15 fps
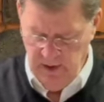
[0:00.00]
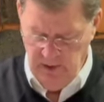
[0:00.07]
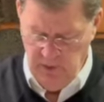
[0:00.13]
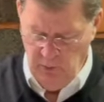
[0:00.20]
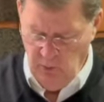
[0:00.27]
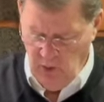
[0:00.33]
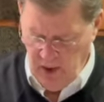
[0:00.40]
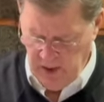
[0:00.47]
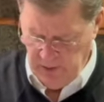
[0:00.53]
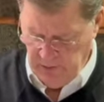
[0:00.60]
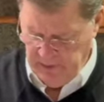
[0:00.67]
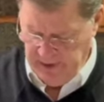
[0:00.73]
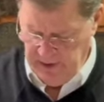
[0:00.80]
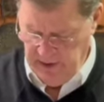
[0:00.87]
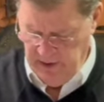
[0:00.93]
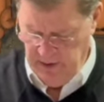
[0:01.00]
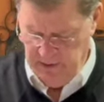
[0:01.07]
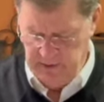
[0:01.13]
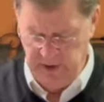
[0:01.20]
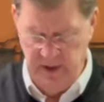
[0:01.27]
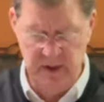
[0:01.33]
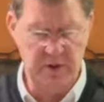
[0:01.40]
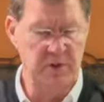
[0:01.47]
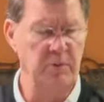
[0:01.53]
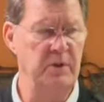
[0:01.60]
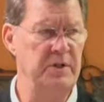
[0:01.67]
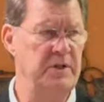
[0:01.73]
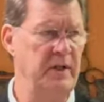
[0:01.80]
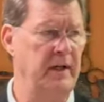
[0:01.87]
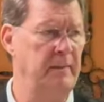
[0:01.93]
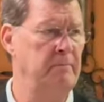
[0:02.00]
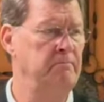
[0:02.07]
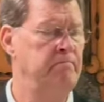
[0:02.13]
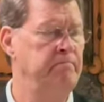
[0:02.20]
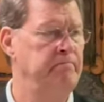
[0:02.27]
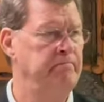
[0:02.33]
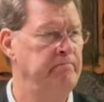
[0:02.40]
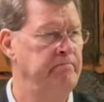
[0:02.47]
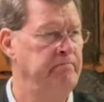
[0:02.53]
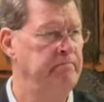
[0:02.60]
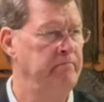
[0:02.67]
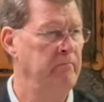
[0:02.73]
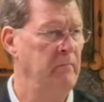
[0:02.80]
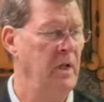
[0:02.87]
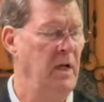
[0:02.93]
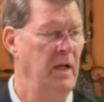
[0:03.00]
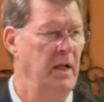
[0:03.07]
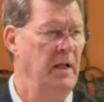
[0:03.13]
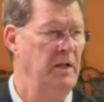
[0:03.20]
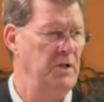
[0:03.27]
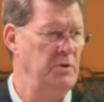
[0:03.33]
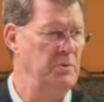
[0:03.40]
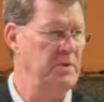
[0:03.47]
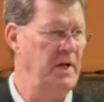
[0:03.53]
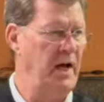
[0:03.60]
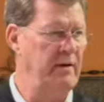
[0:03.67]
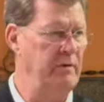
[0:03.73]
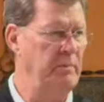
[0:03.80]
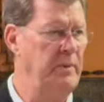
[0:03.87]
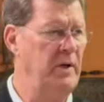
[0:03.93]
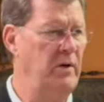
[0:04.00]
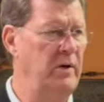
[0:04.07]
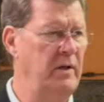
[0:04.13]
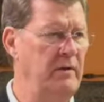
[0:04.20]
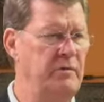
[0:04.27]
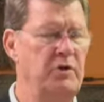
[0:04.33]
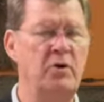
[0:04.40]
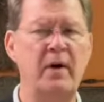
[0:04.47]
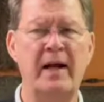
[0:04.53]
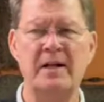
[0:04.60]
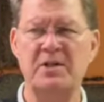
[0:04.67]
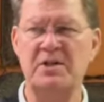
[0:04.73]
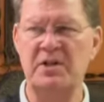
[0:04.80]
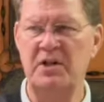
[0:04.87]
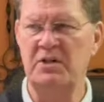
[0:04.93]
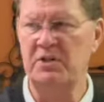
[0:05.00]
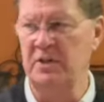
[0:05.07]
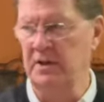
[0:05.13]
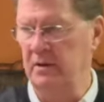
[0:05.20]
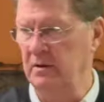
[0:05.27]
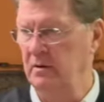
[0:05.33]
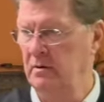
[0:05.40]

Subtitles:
The wandering years. This was kind of a period of transition,